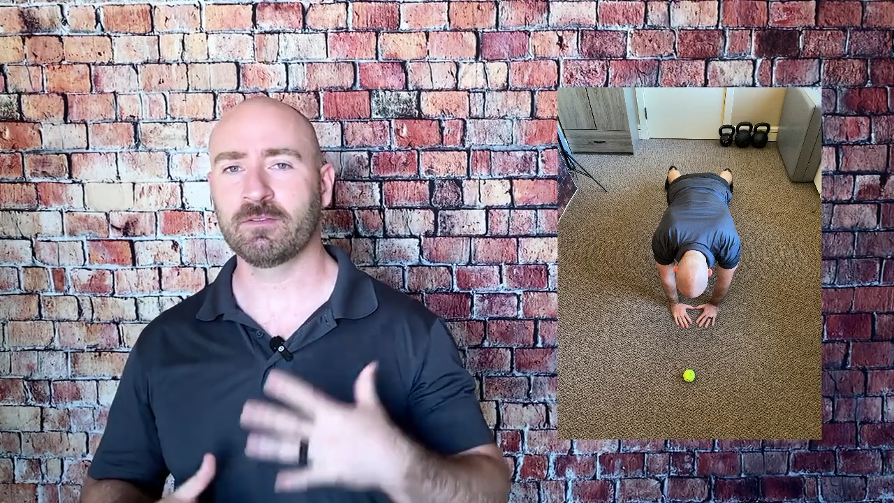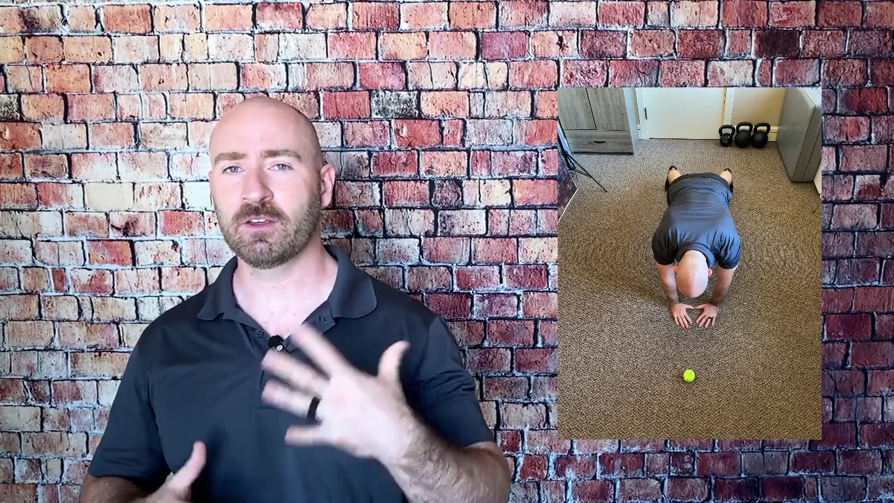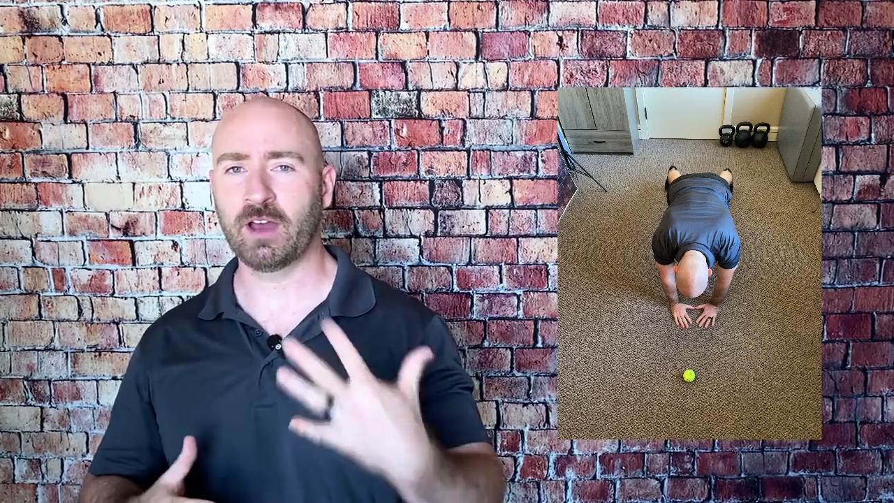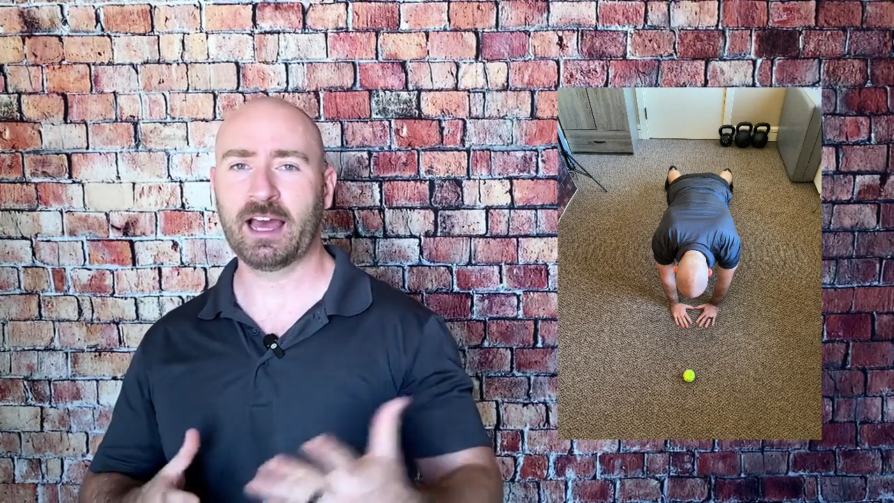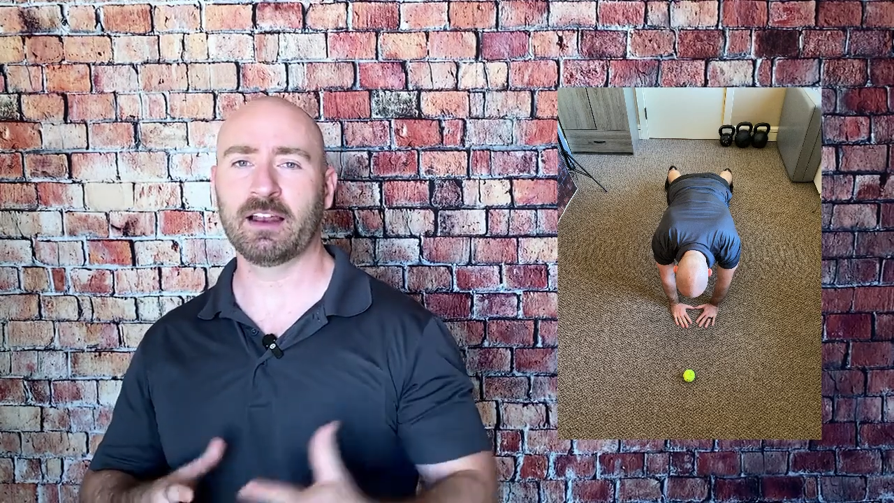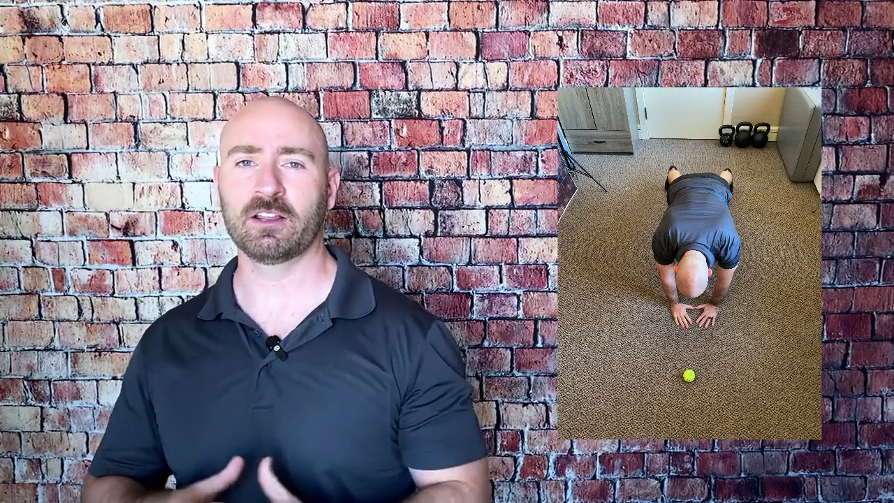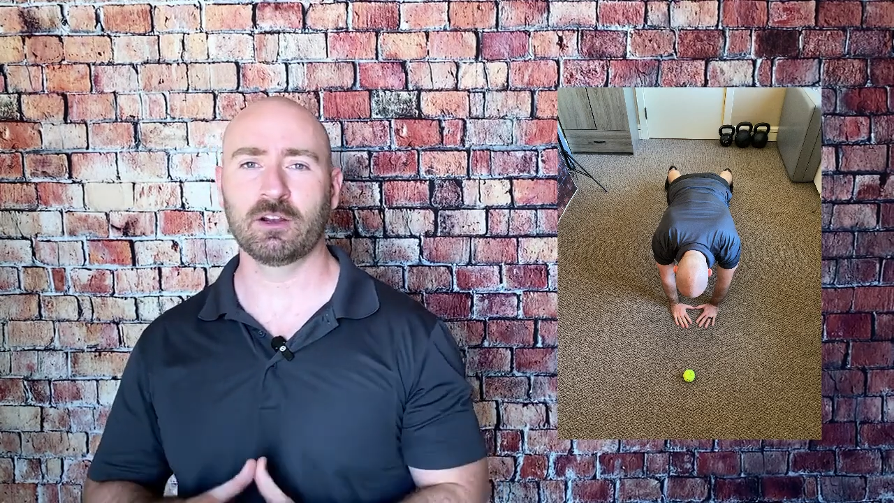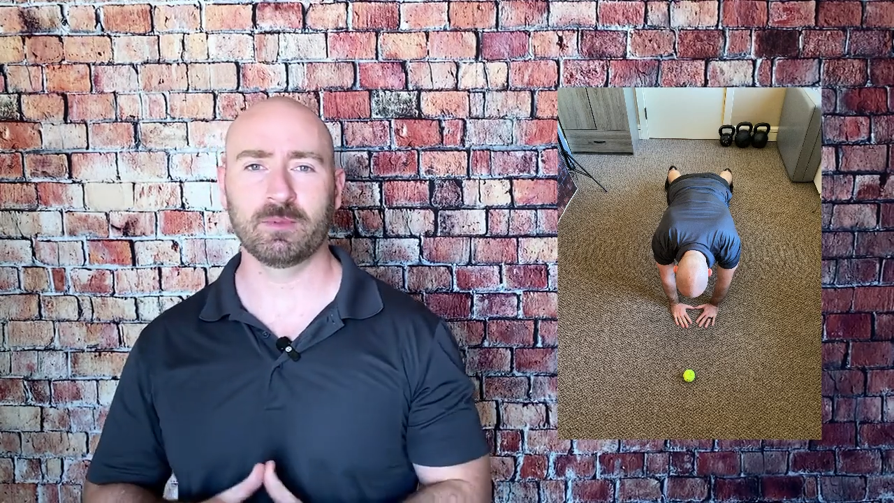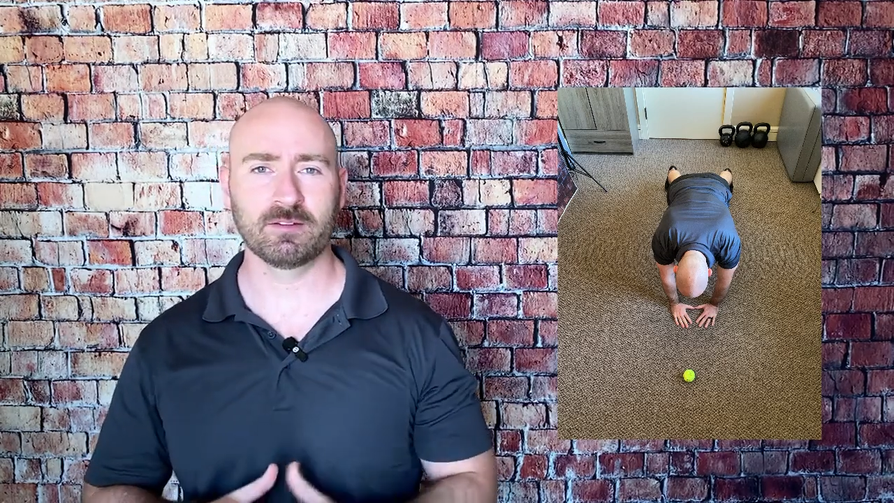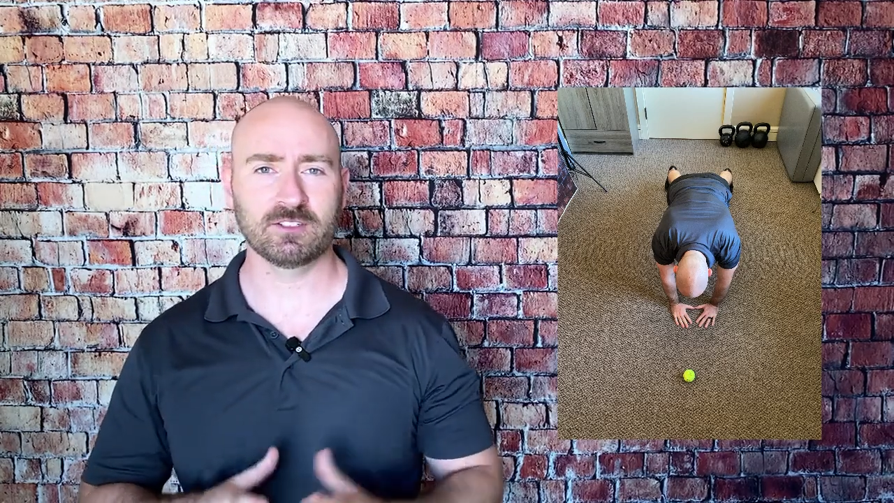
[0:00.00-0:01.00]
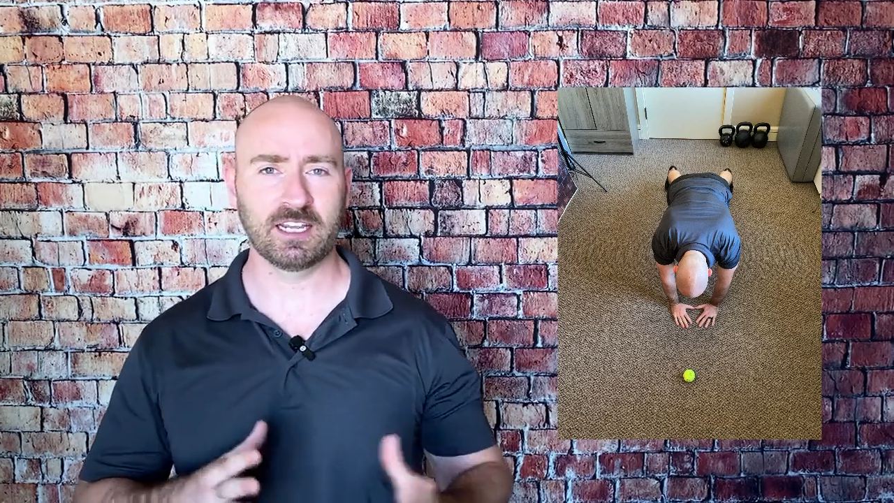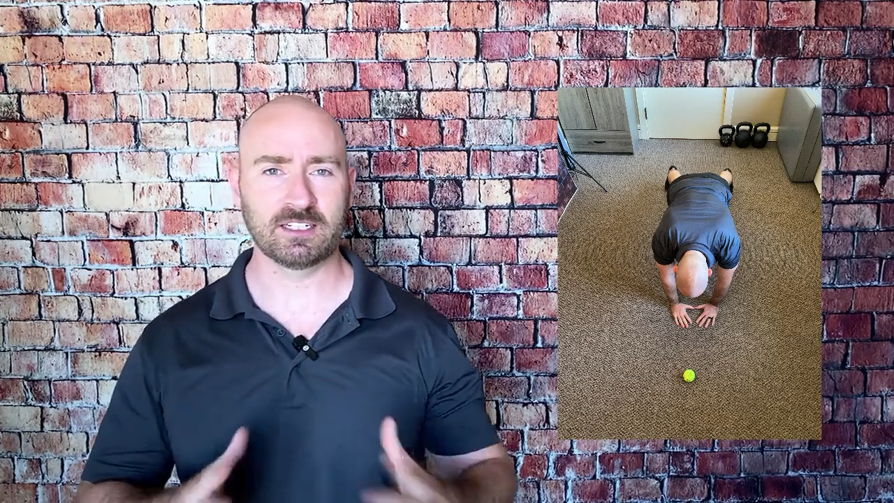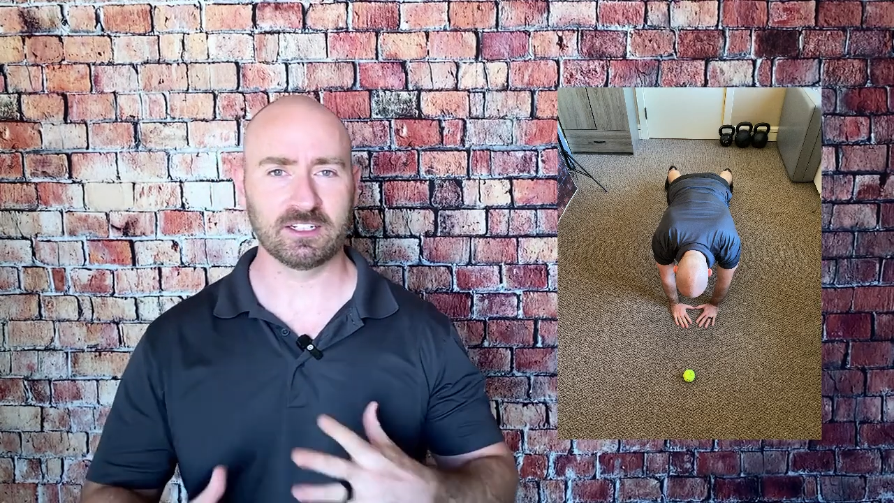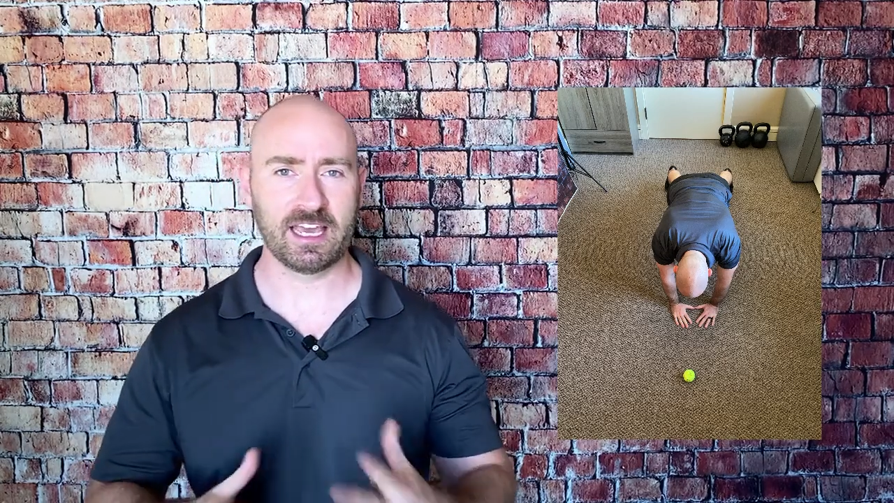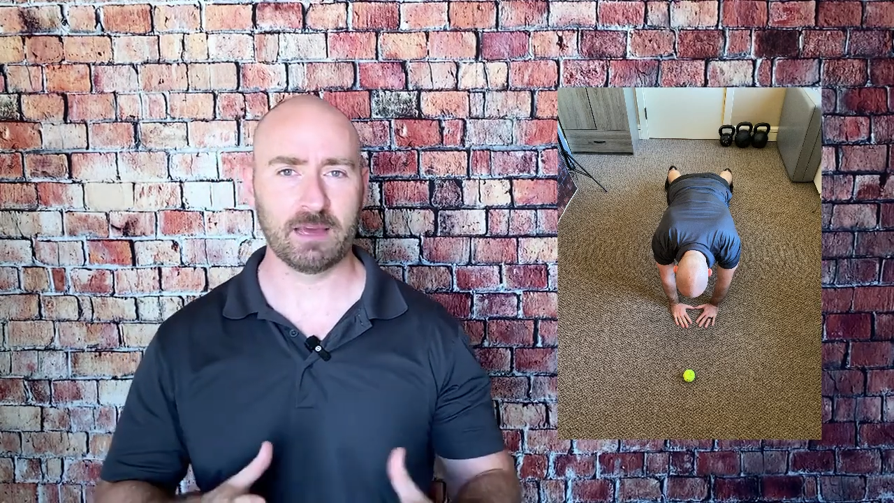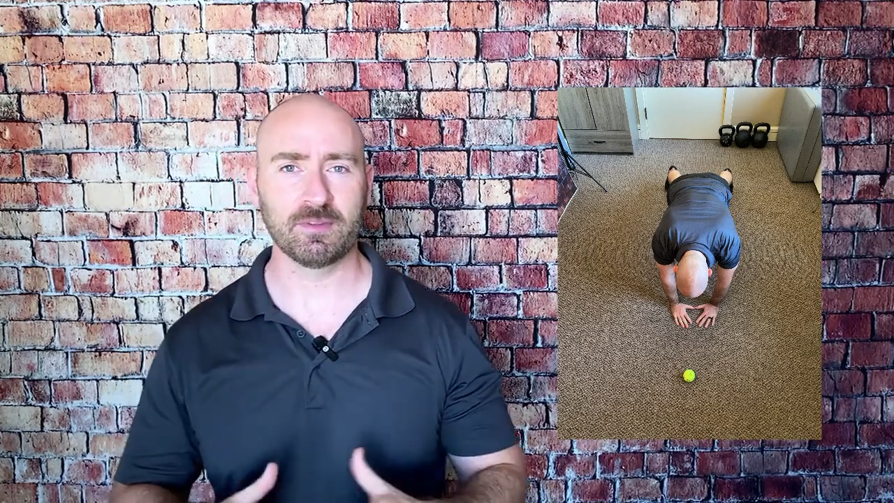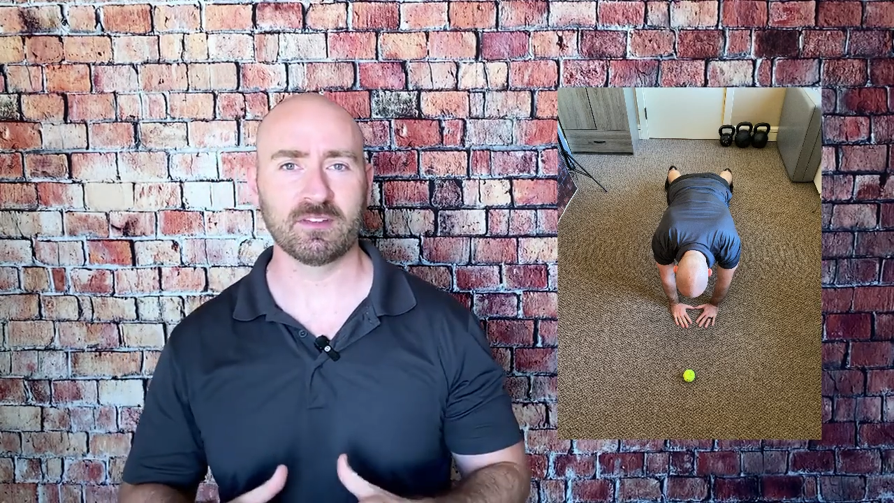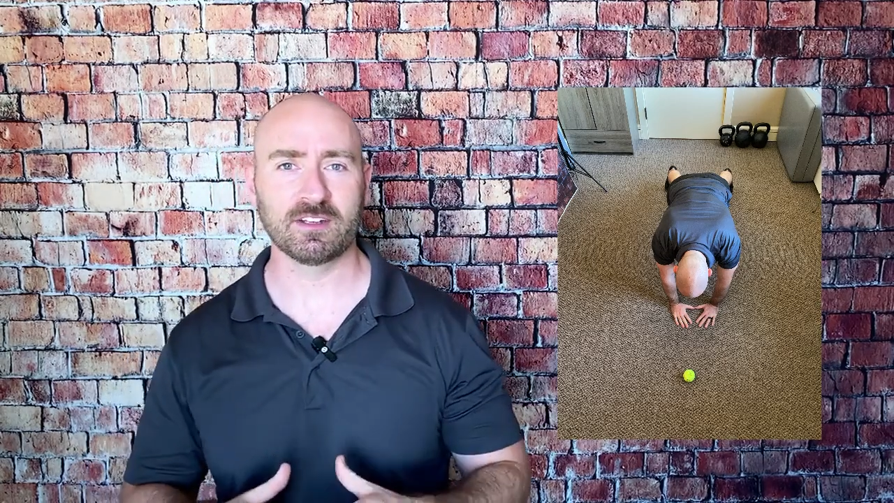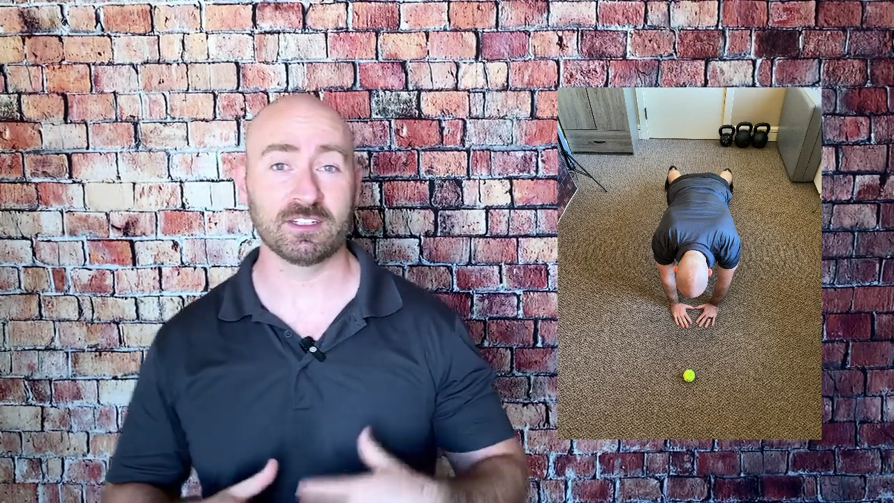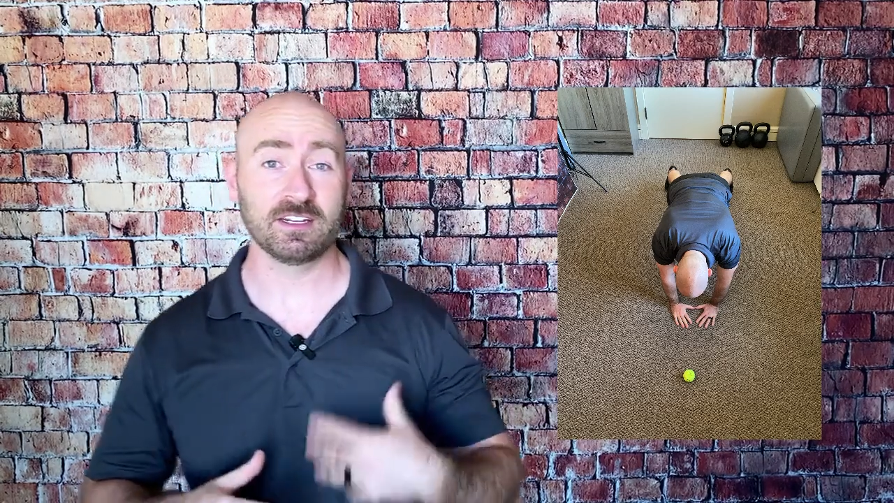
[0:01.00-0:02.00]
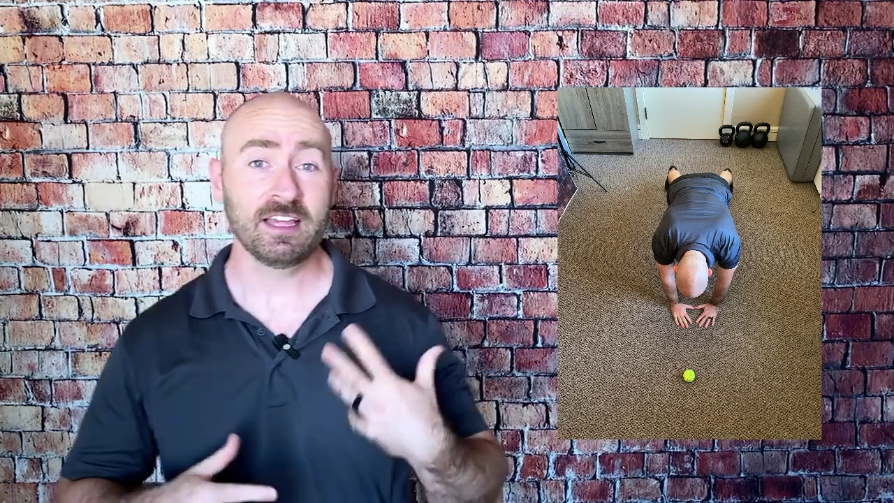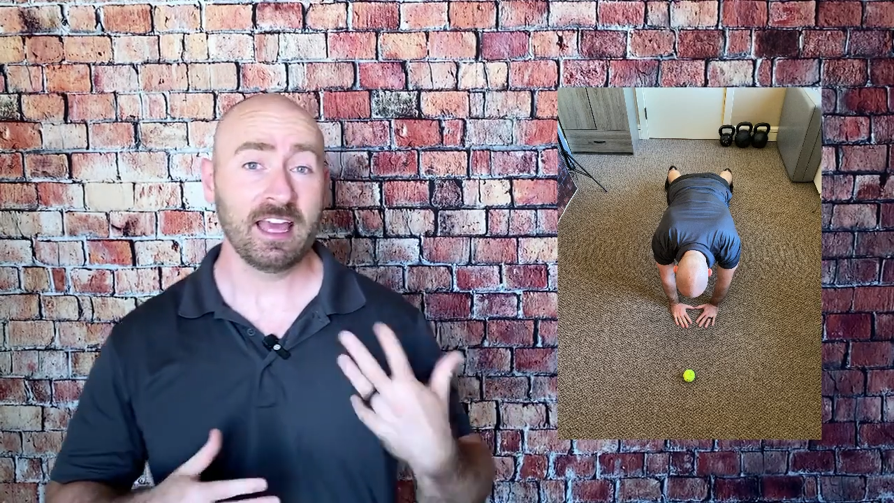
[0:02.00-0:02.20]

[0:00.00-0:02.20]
you add a little bit of change in hand position,